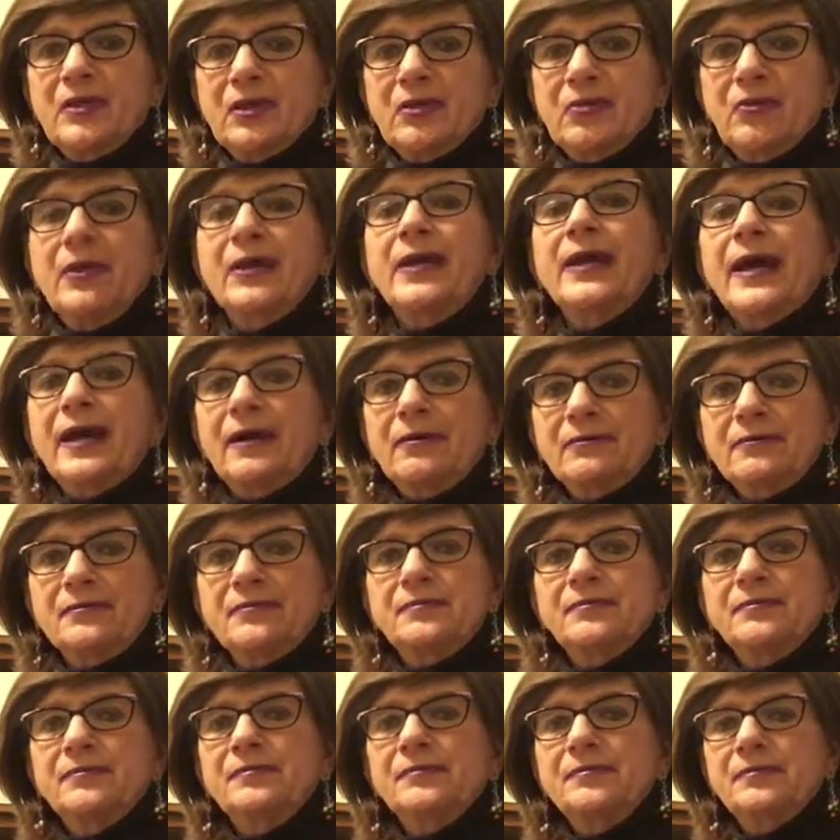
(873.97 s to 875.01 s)
going out,
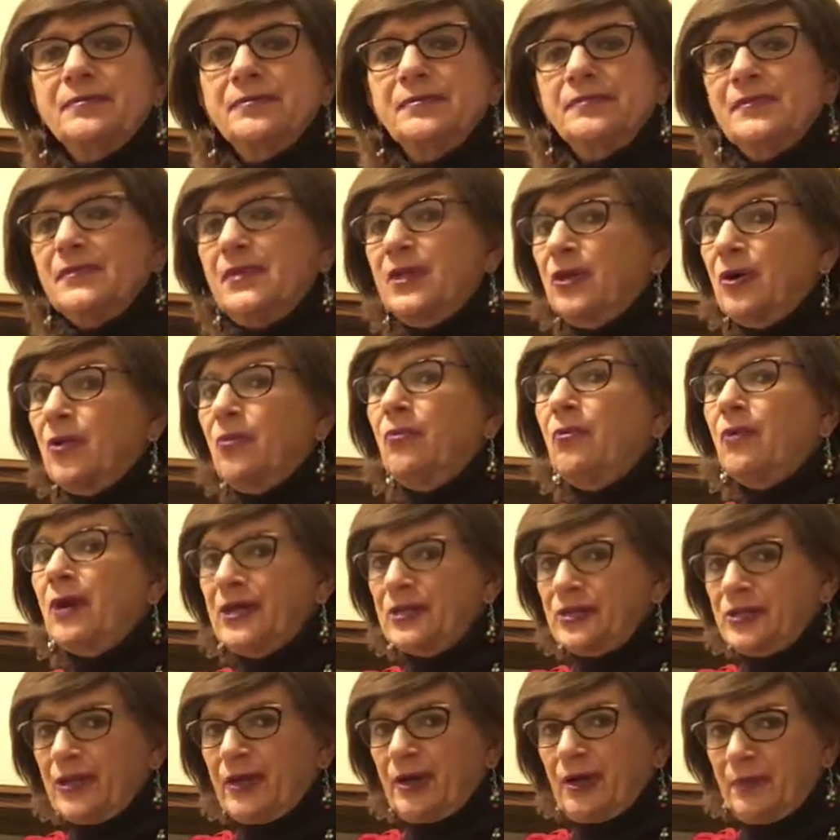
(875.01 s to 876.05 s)

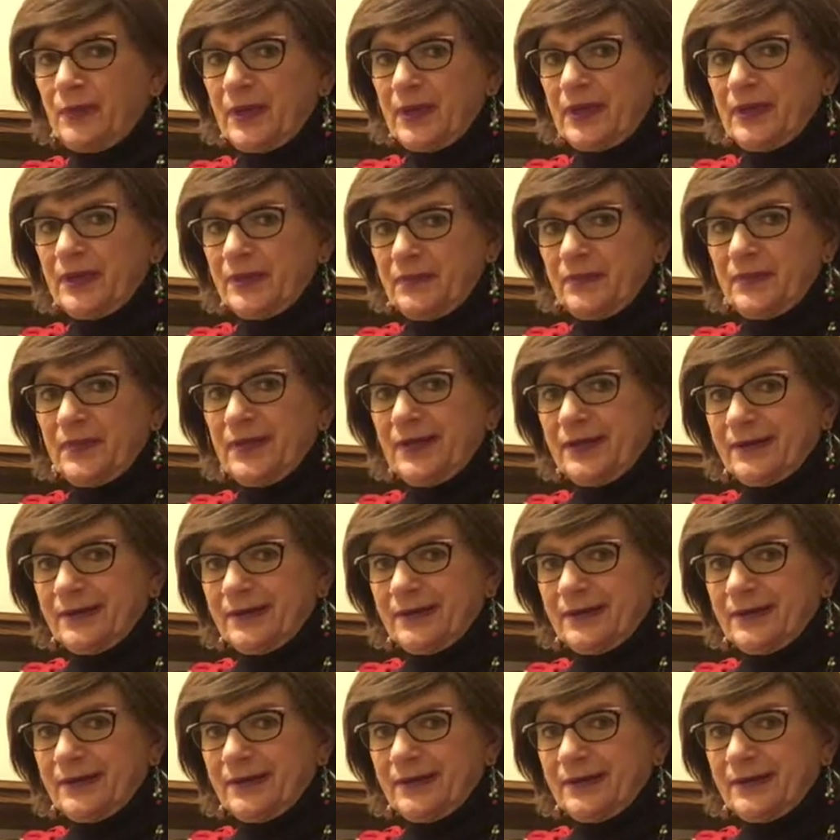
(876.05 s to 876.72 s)
watch how many,